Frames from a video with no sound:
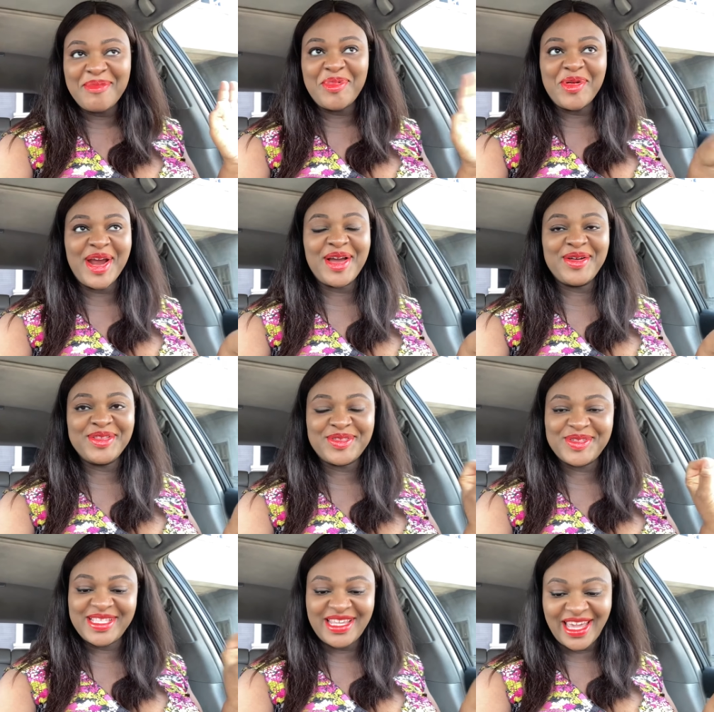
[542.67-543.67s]
pregnant
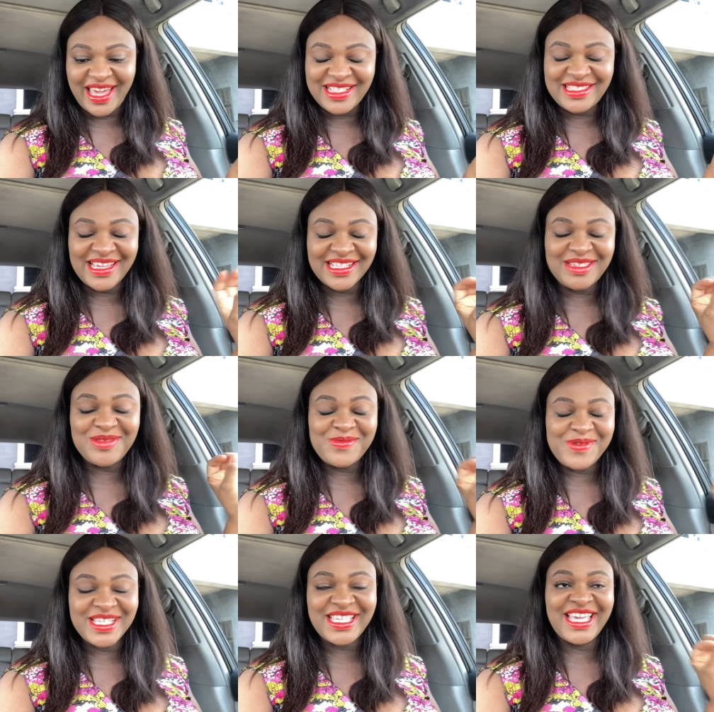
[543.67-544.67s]
today 30
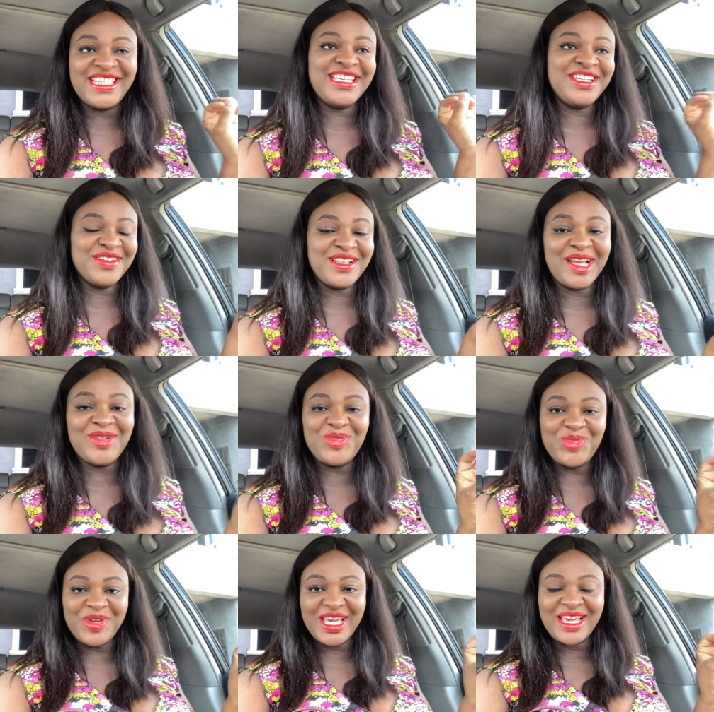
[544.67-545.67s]
weeks gestational
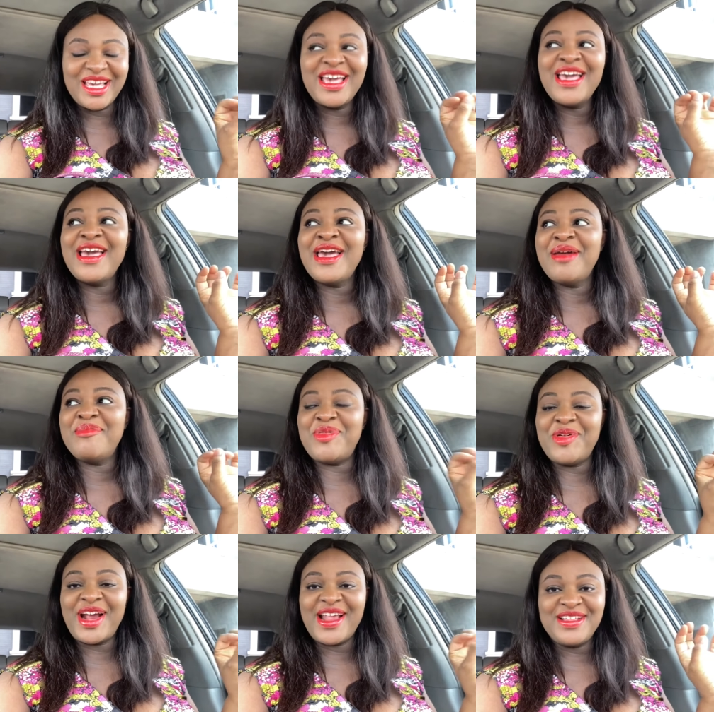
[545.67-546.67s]
week
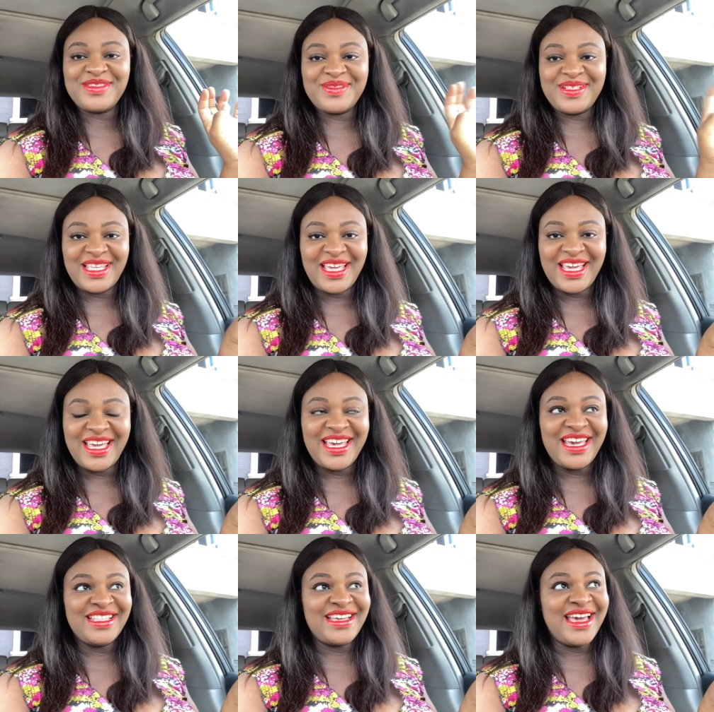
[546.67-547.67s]
pregnant today
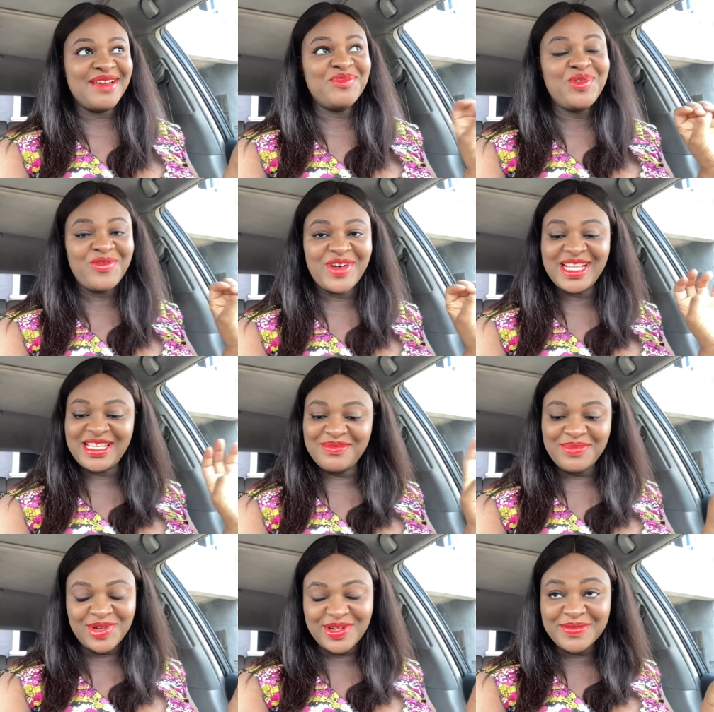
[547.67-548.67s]
and i am over the
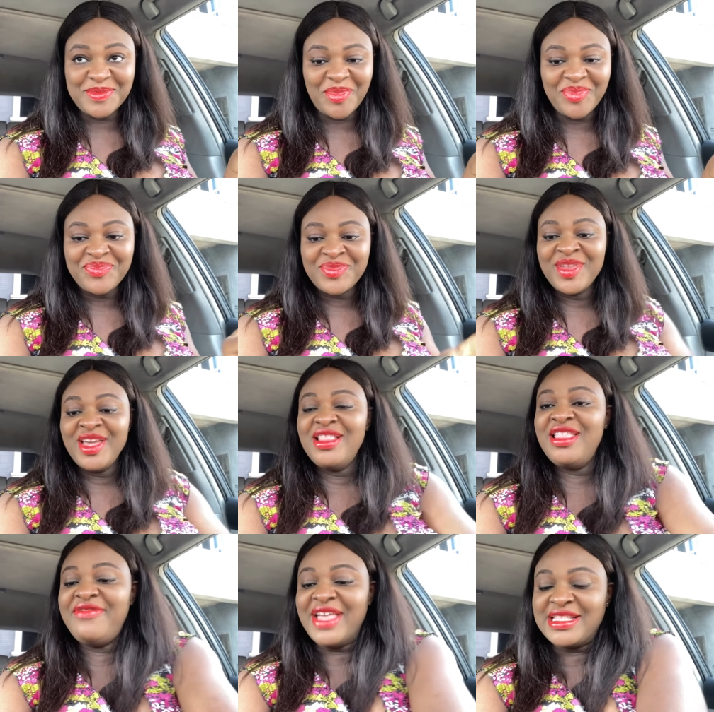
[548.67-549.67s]
moon
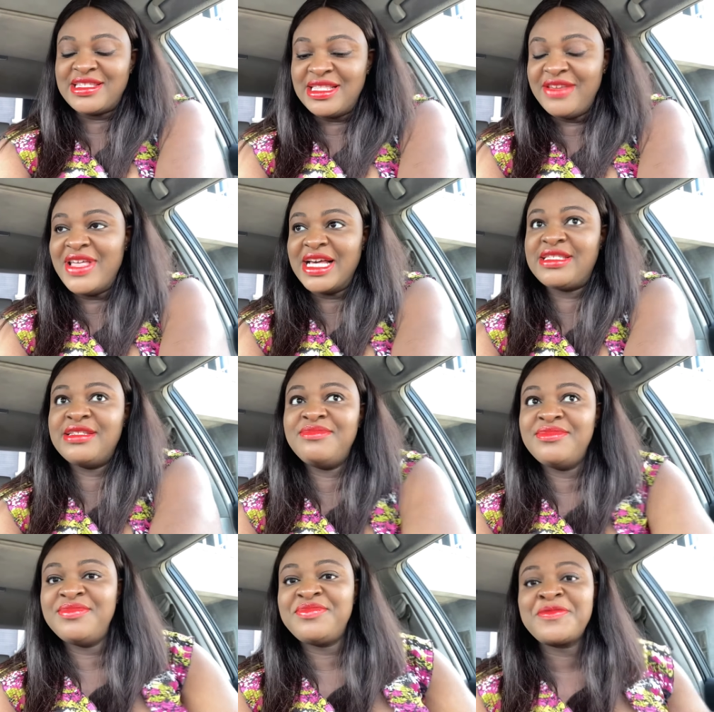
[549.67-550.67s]
leave that in leave that in
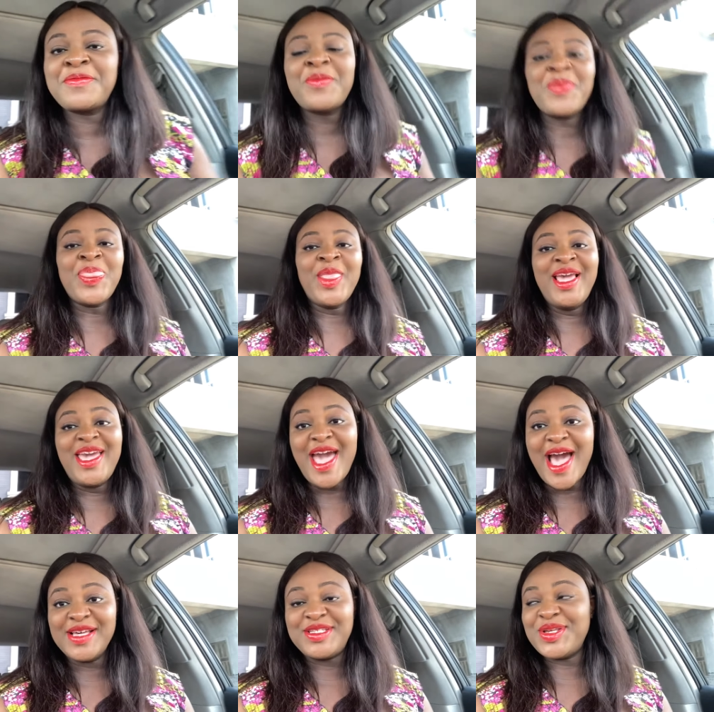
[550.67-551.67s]

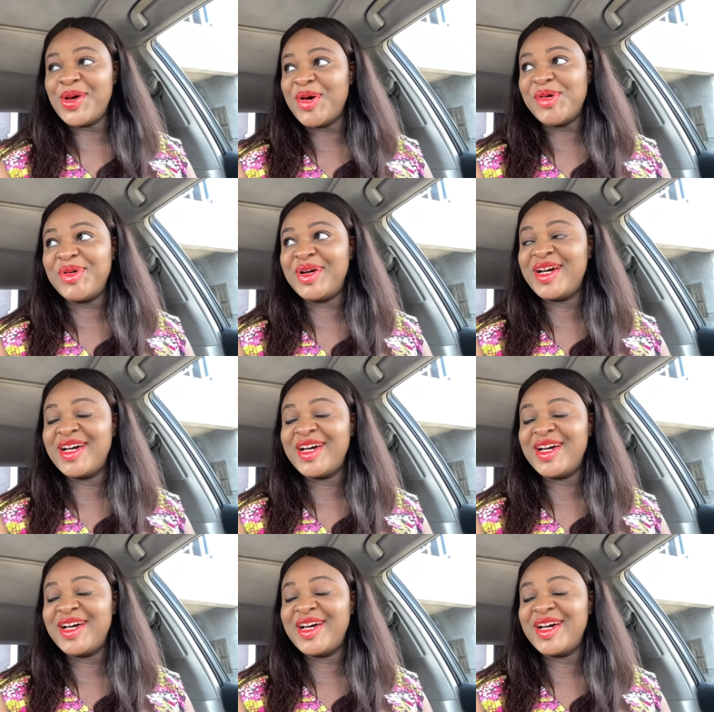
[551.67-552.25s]
yeah so